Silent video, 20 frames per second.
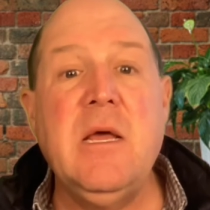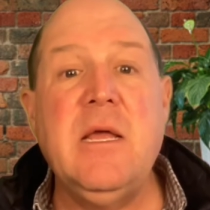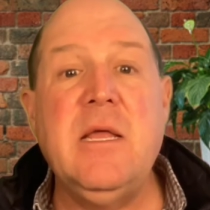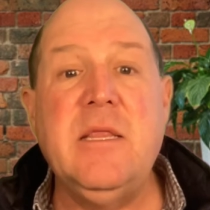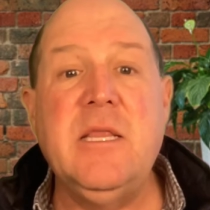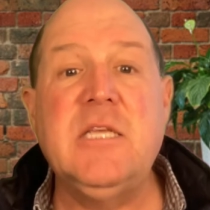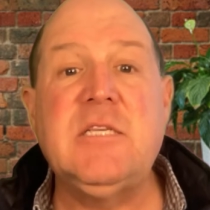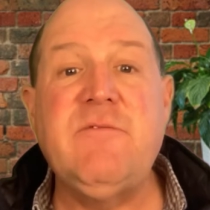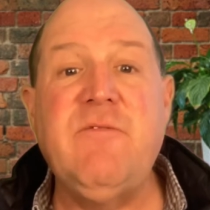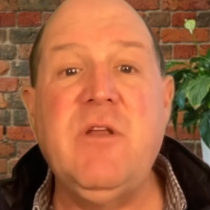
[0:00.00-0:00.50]
In
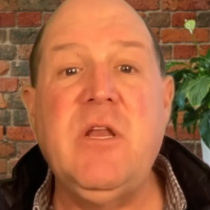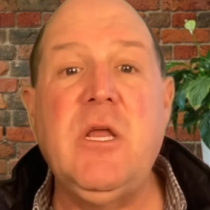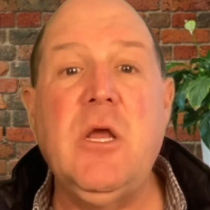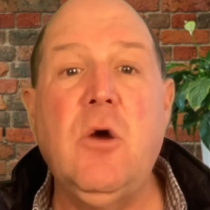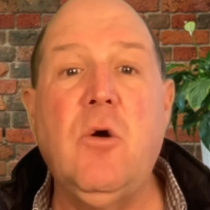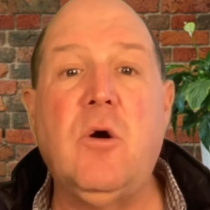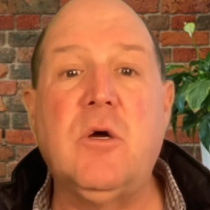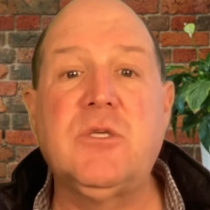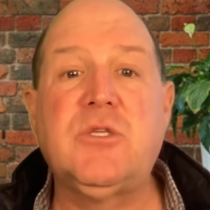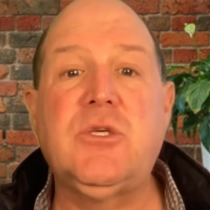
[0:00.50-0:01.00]
this
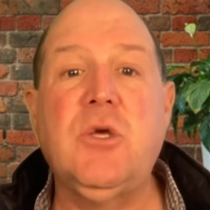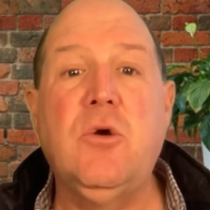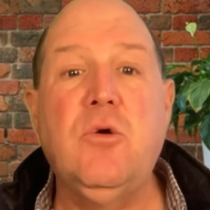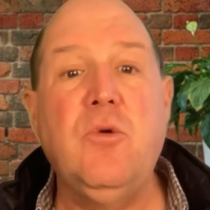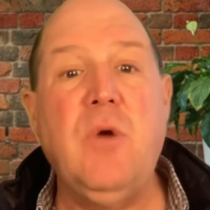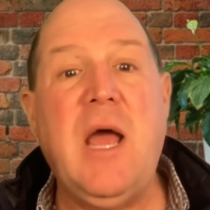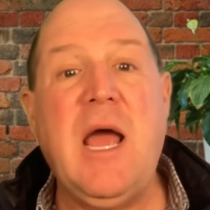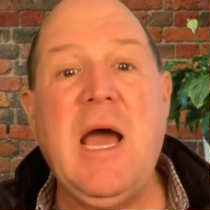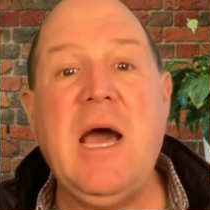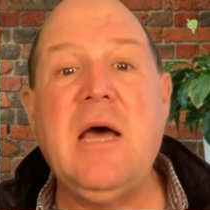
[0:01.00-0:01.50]
video, I'll
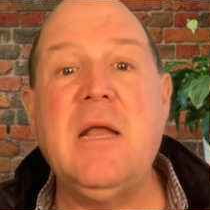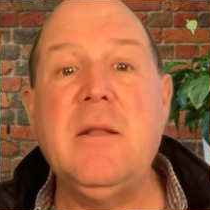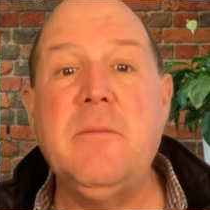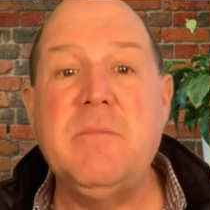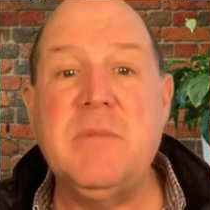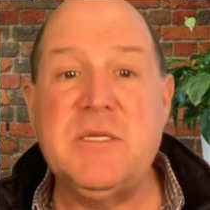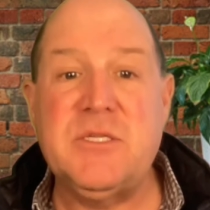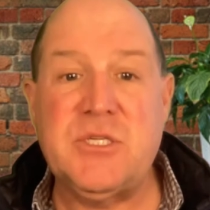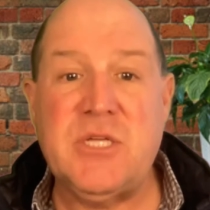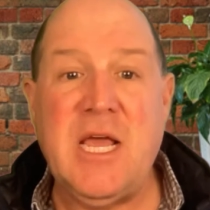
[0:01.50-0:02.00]
show how the
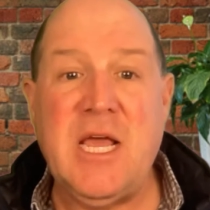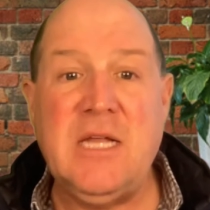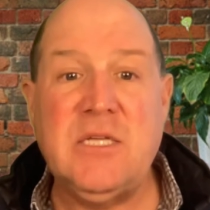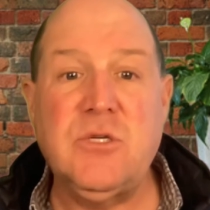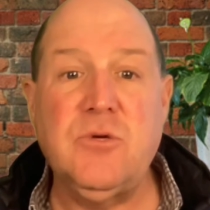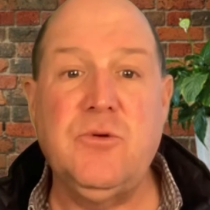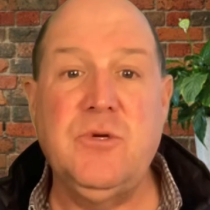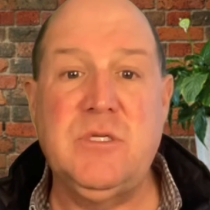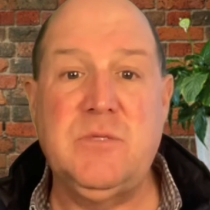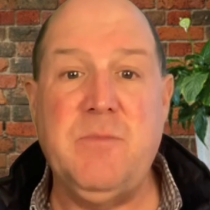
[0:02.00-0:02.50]

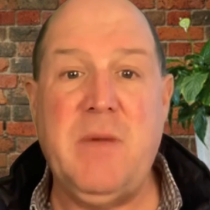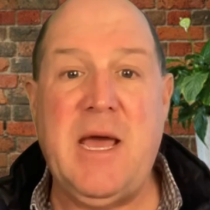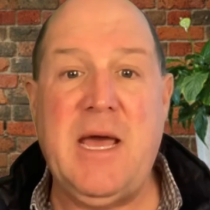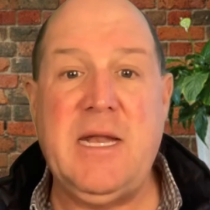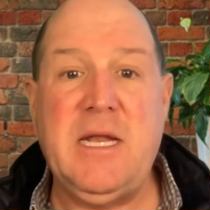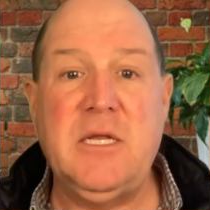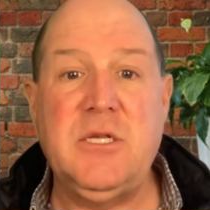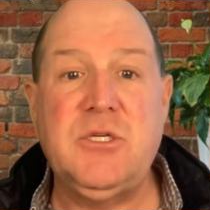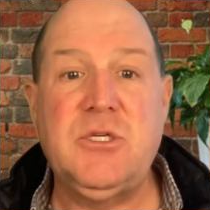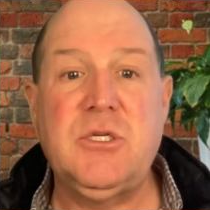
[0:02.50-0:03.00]
schedule is
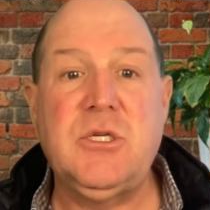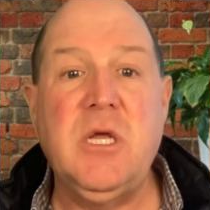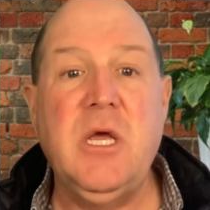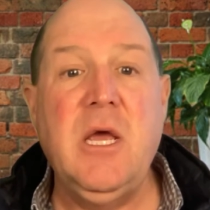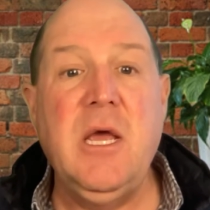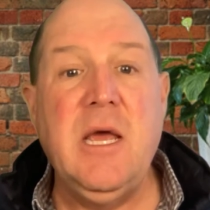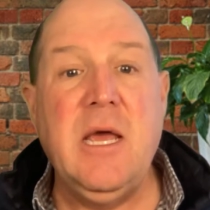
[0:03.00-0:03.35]
managed